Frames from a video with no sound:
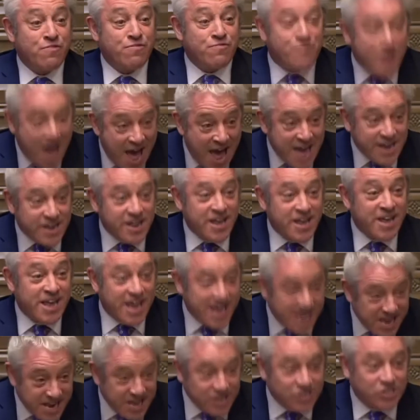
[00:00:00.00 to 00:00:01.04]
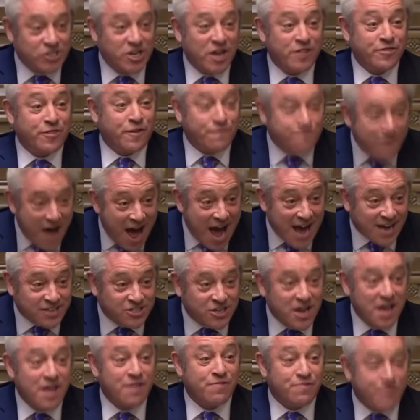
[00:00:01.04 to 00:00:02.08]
That is the fact.